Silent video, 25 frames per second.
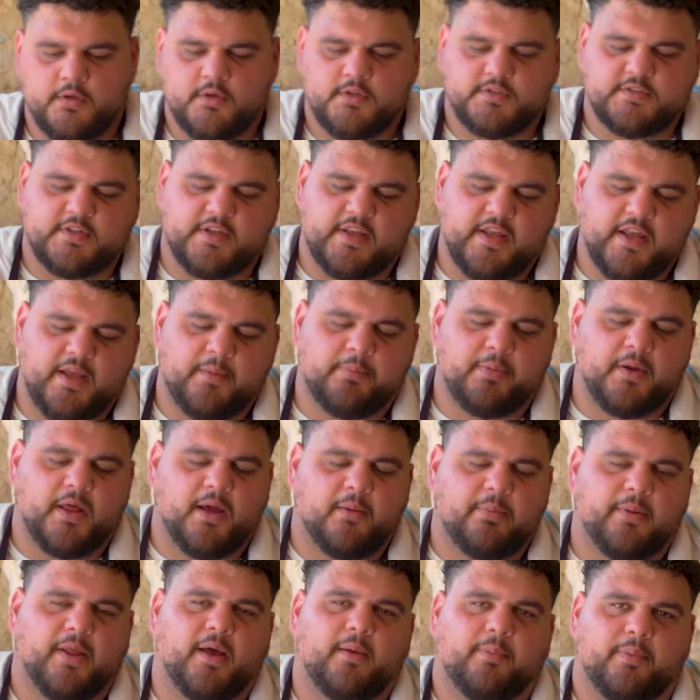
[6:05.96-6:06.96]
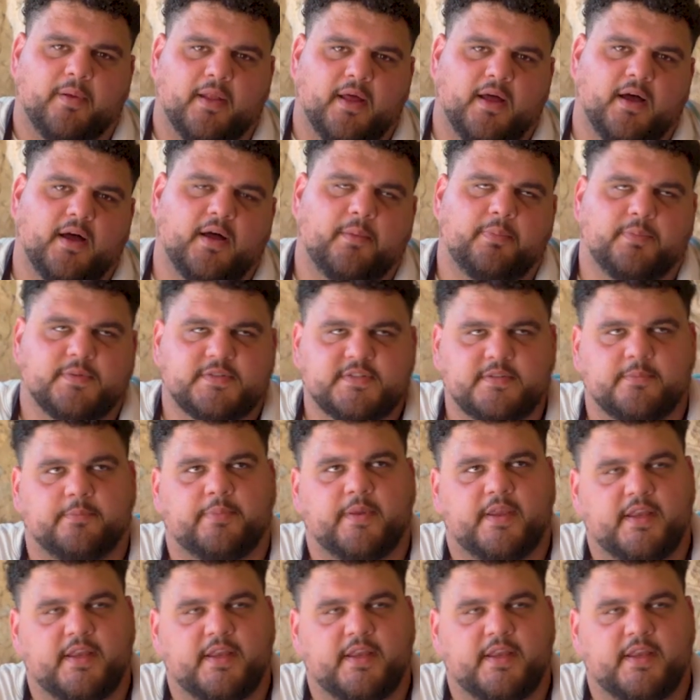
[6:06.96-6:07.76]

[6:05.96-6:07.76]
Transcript: So yeah, blah, blah, blah, St.